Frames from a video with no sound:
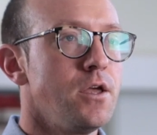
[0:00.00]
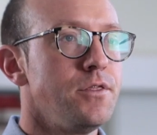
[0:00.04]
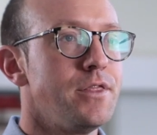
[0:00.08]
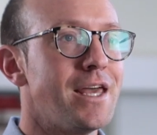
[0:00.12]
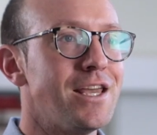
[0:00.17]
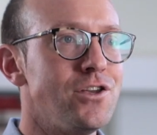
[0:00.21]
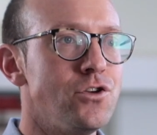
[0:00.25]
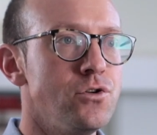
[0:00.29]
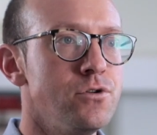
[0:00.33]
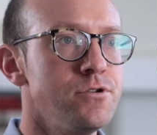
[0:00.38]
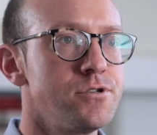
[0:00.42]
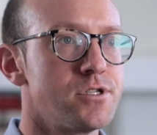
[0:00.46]

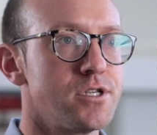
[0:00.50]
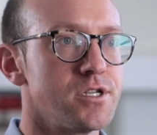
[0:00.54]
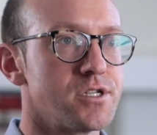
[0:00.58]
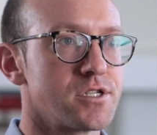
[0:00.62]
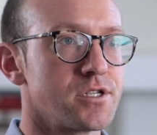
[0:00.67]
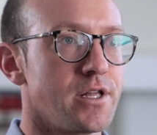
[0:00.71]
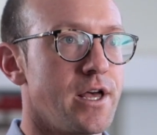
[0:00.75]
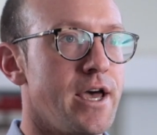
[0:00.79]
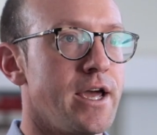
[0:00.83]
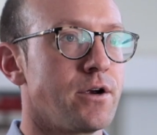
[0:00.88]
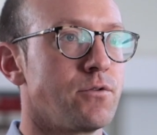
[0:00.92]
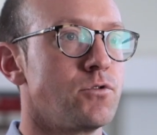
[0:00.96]
they use
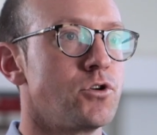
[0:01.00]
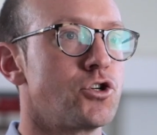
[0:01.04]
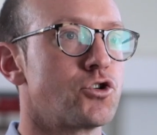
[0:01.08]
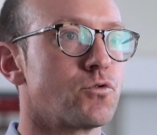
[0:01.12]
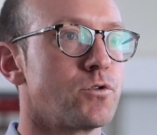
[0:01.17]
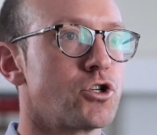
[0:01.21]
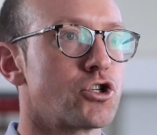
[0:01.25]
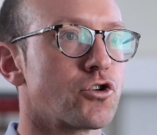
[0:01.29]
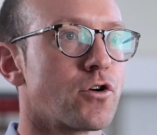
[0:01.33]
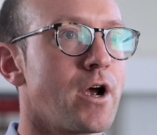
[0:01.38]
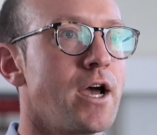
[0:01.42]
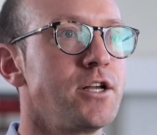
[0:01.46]
this language
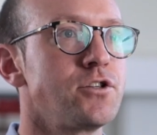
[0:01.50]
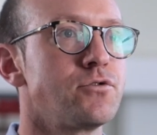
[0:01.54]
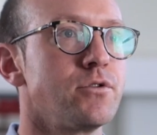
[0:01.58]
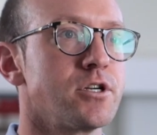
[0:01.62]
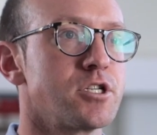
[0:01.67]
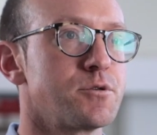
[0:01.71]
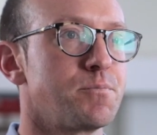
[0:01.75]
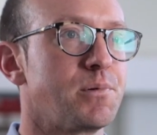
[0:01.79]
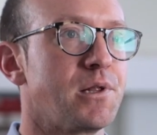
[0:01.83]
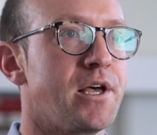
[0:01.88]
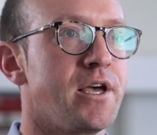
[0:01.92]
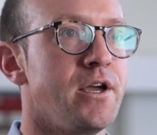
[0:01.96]
when trying to
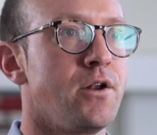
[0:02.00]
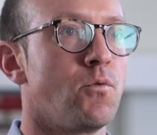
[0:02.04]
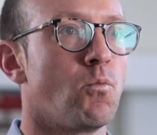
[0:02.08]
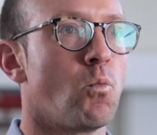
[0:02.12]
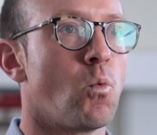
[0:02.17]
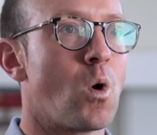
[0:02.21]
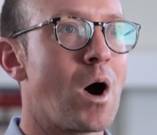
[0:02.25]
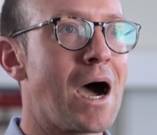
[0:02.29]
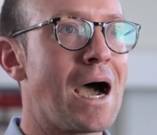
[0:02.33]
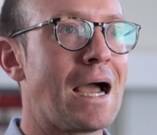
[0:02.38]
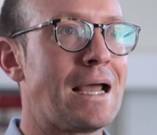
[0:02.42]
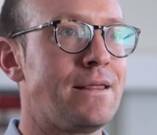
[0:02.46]
explain
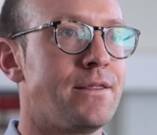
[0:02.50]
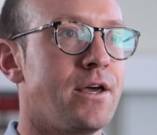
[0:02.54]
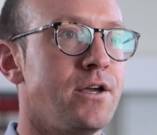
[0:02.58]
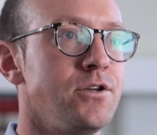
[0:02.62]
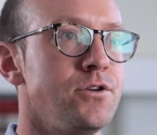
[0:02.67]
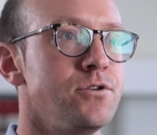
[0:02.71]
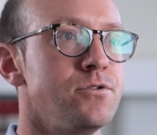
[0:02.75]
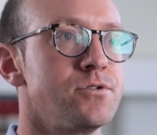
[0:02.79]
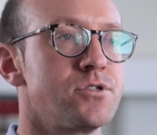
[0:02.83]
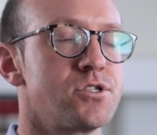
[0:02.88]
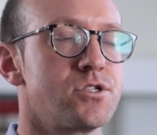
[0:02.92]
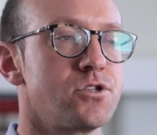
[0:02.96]
why they
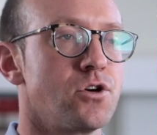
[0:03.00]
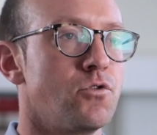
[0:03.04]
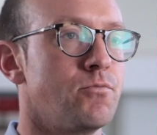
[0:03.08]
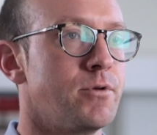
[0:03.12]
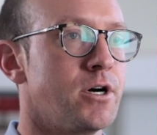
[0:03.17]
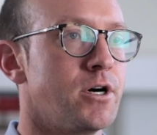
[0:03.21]
use so